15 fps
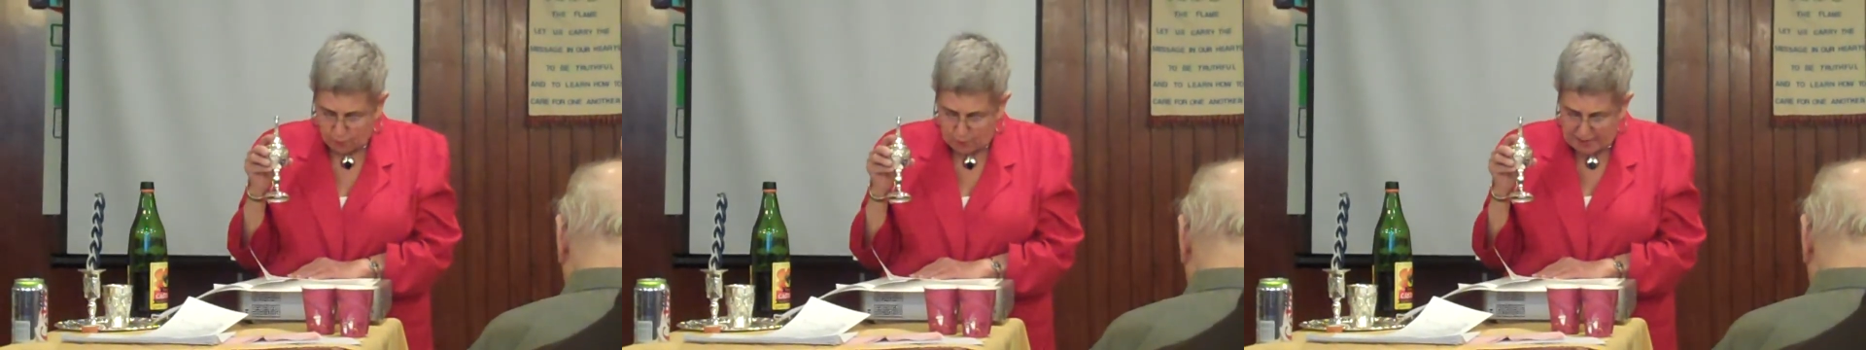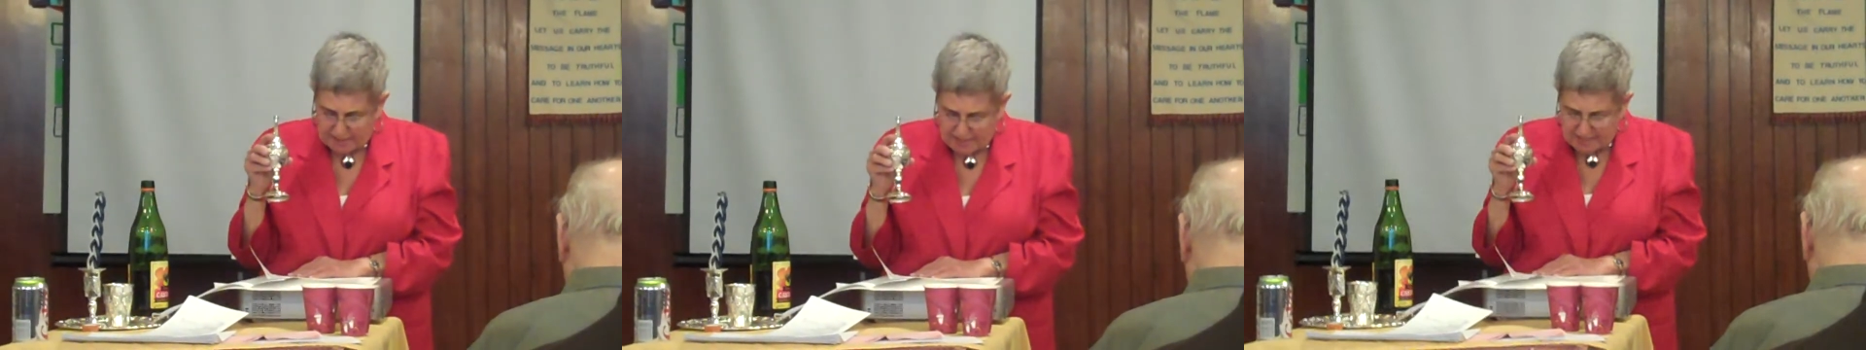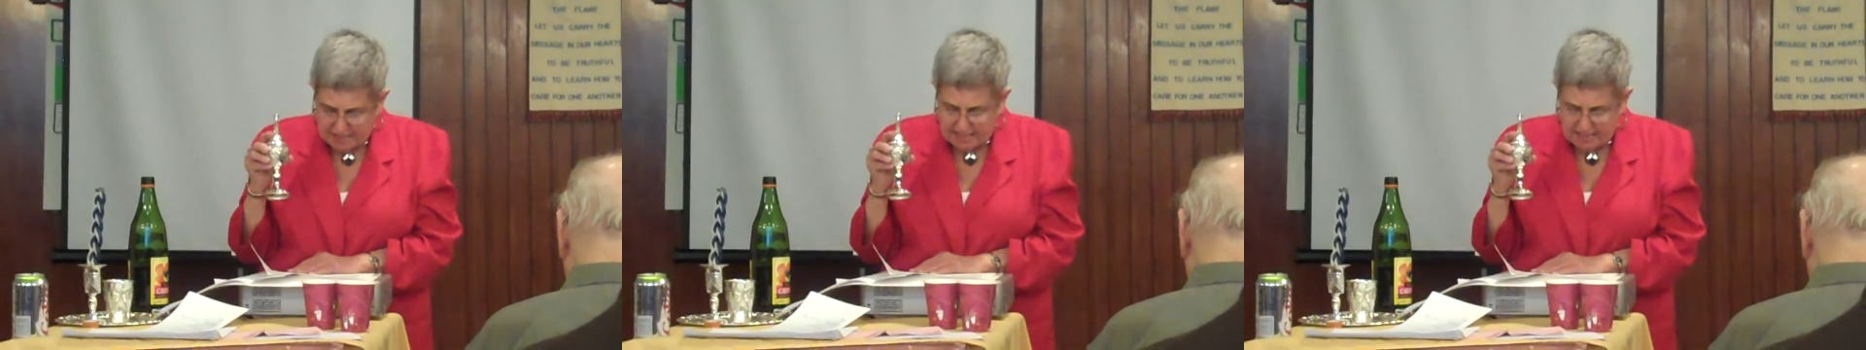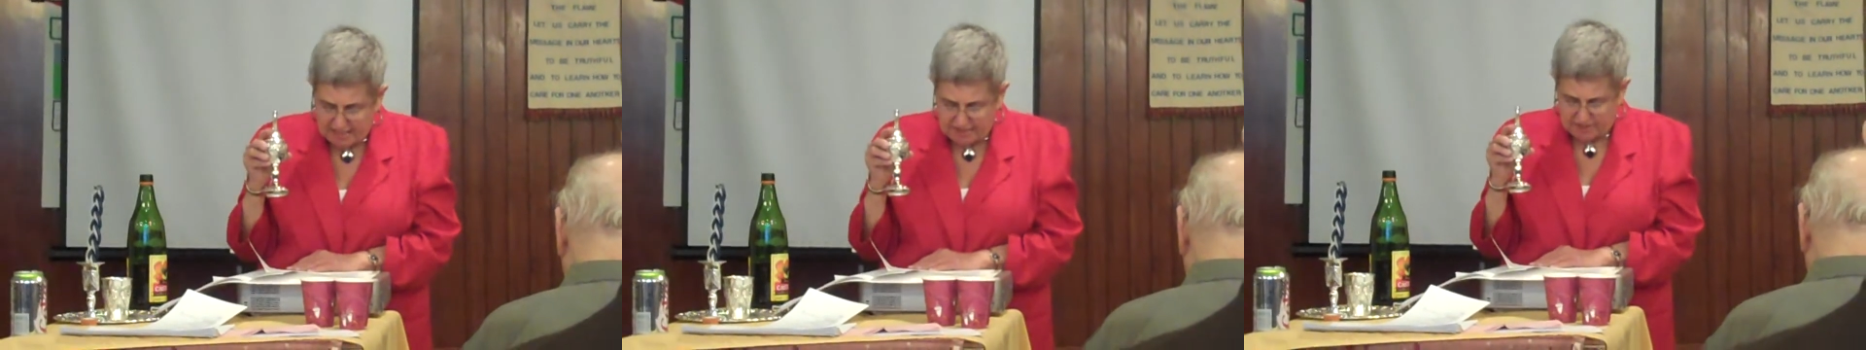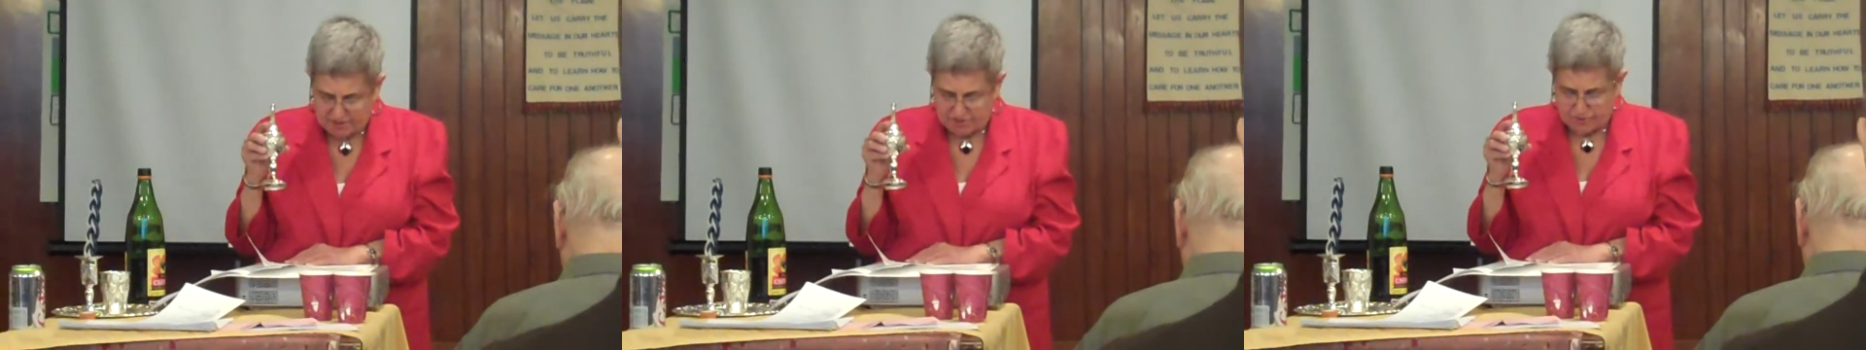We
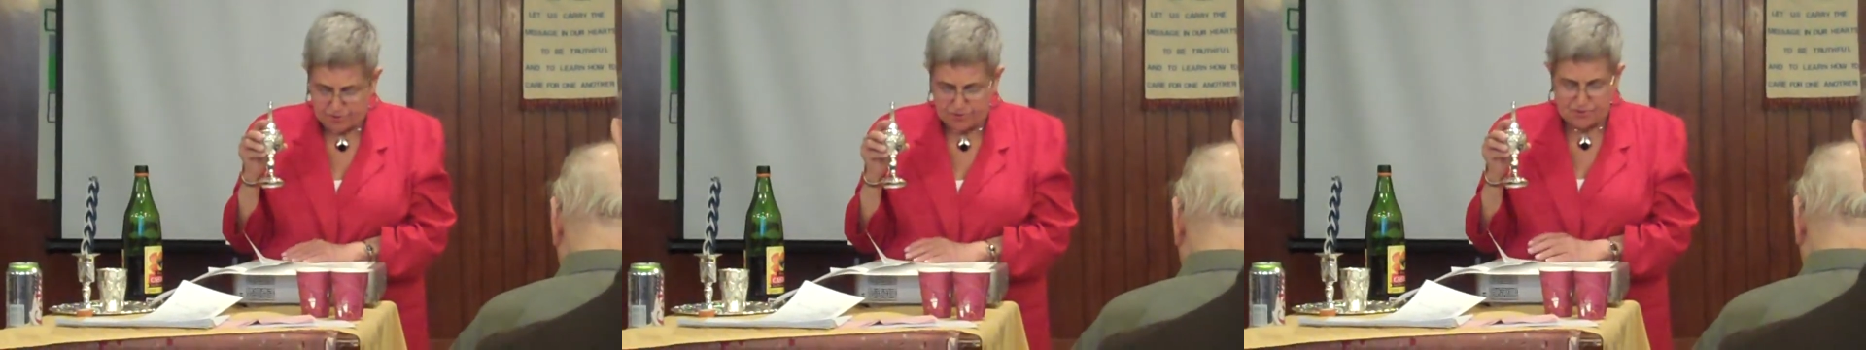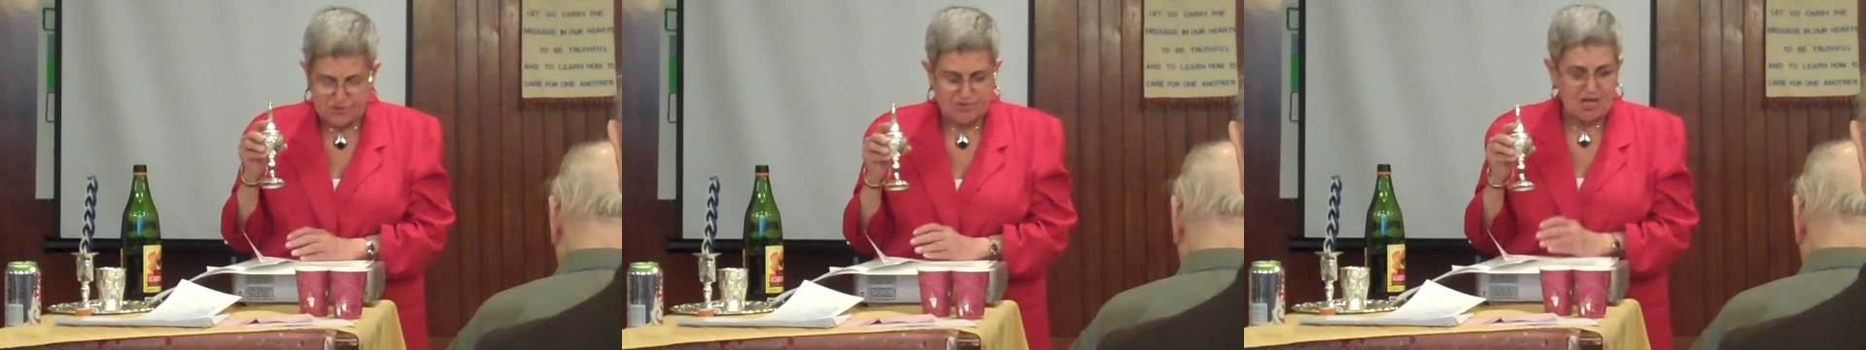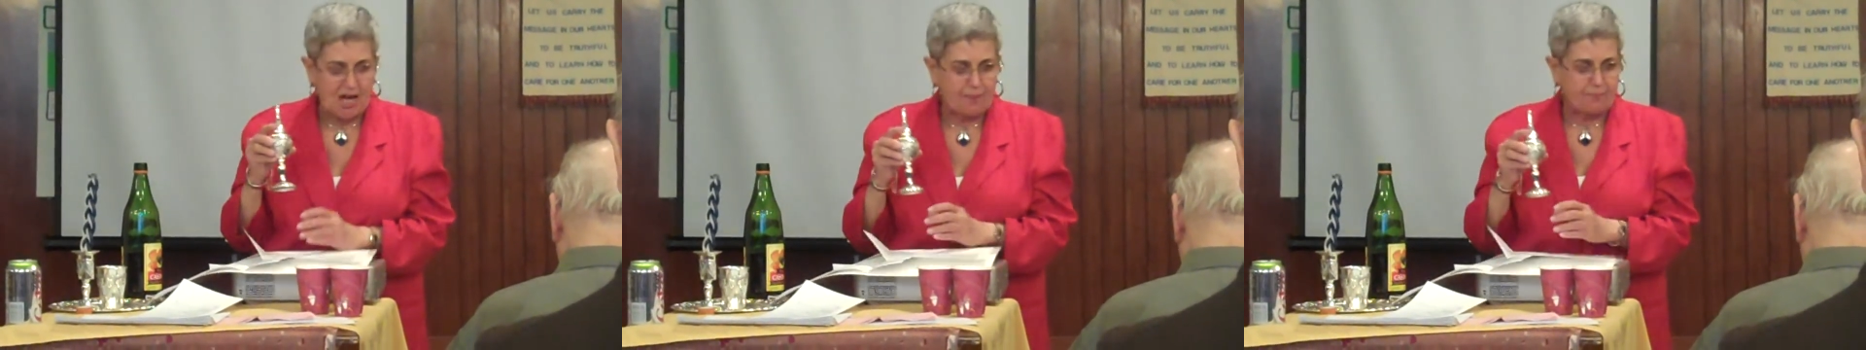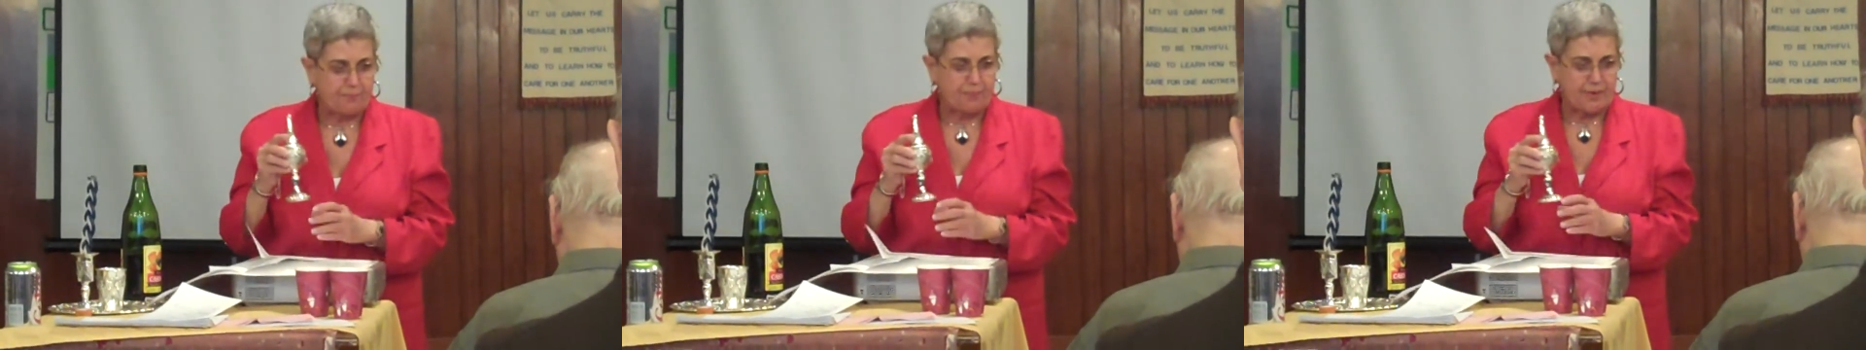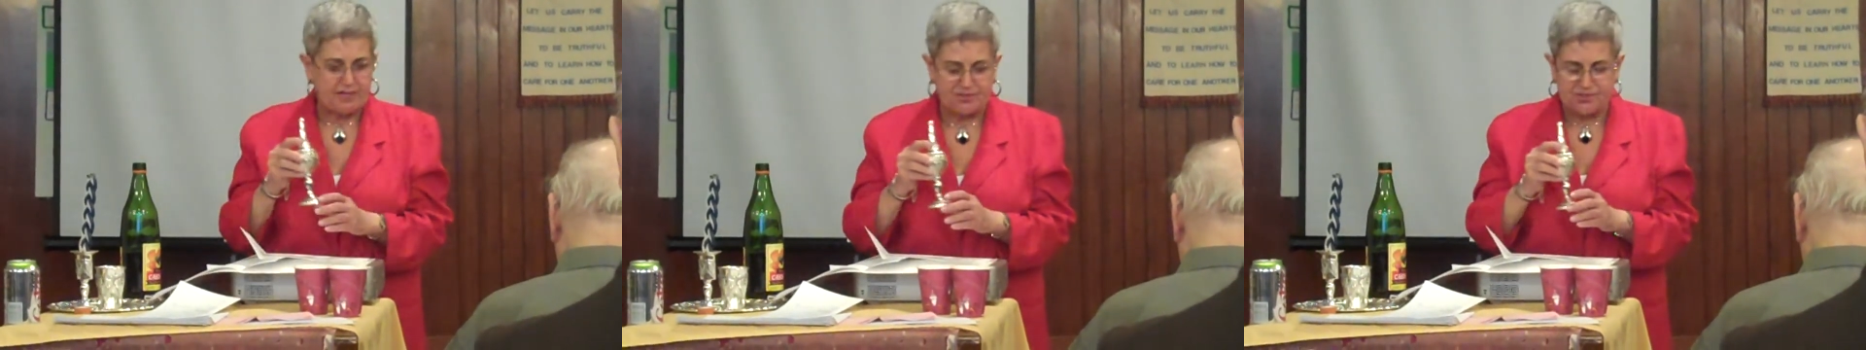need to
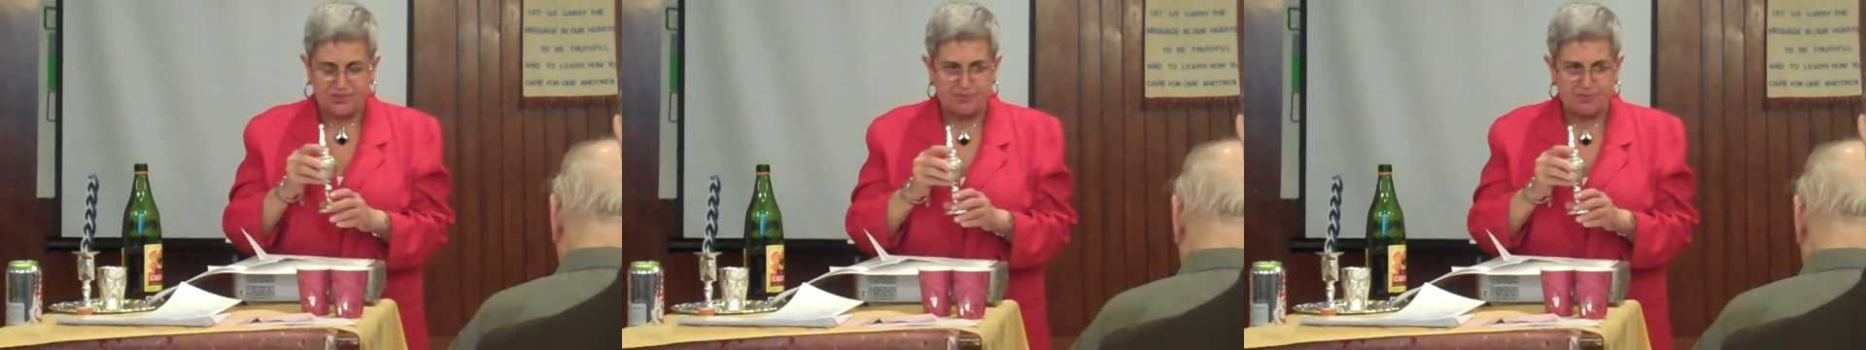stop and